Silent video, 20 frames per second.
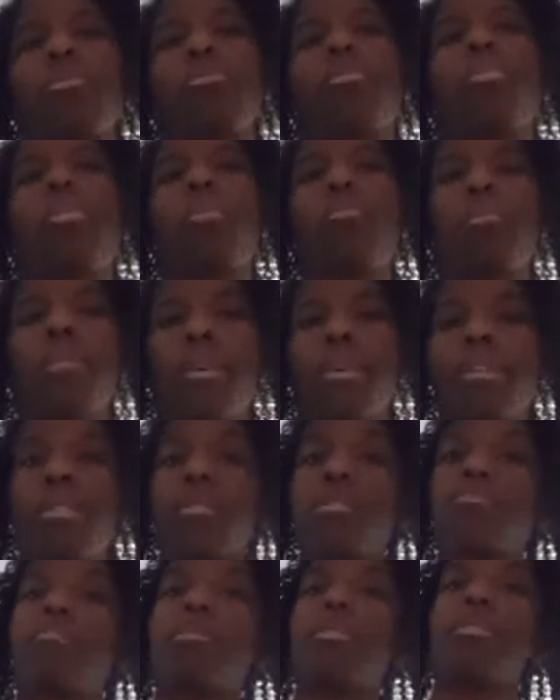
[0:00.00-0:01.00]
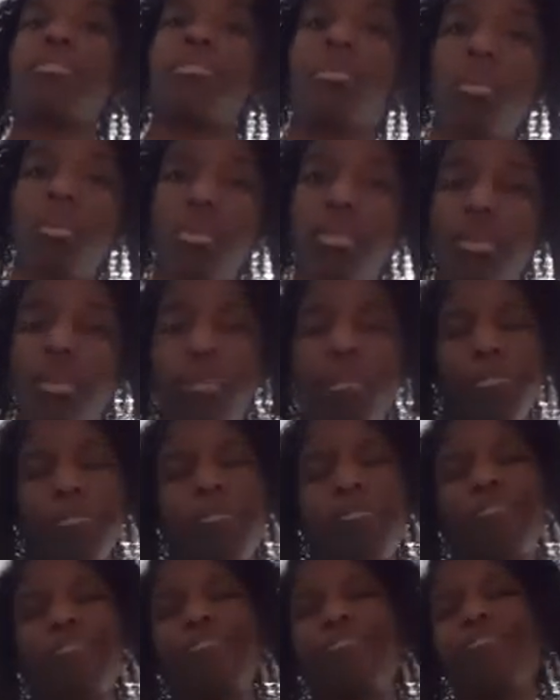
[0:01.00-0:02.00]
to go places, to be social,
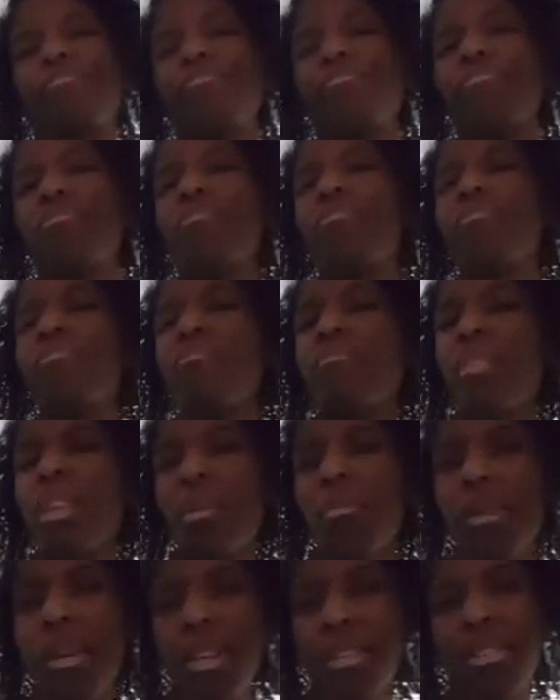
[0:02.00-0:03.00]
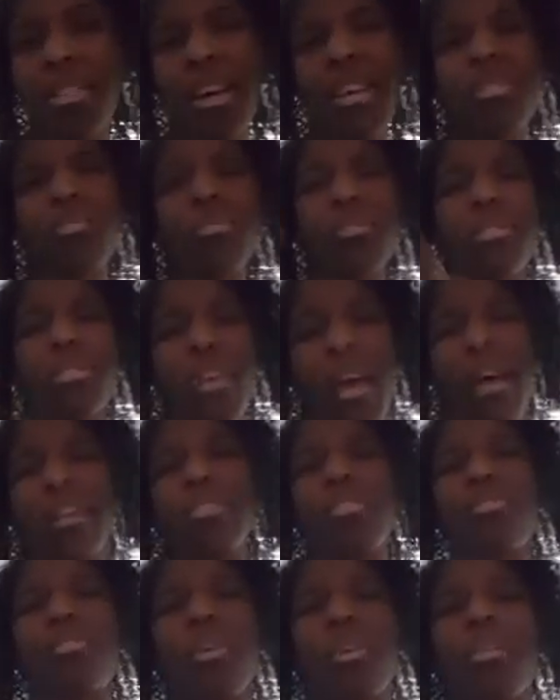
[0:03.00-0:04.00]
because that's what
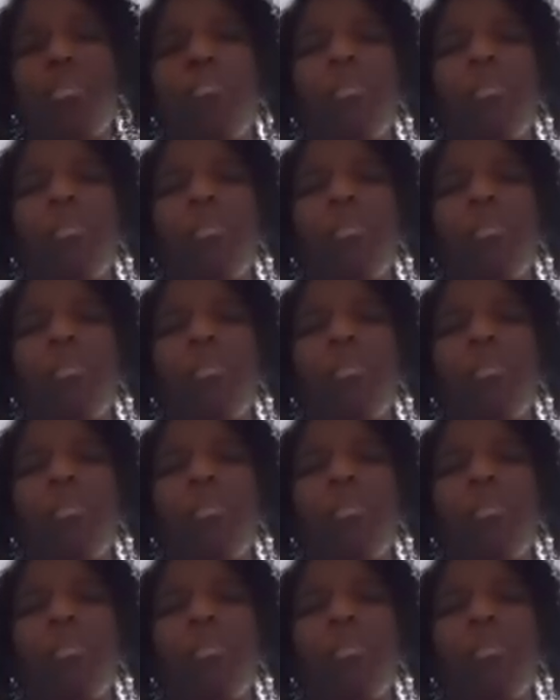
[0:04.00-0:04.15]
Sag is all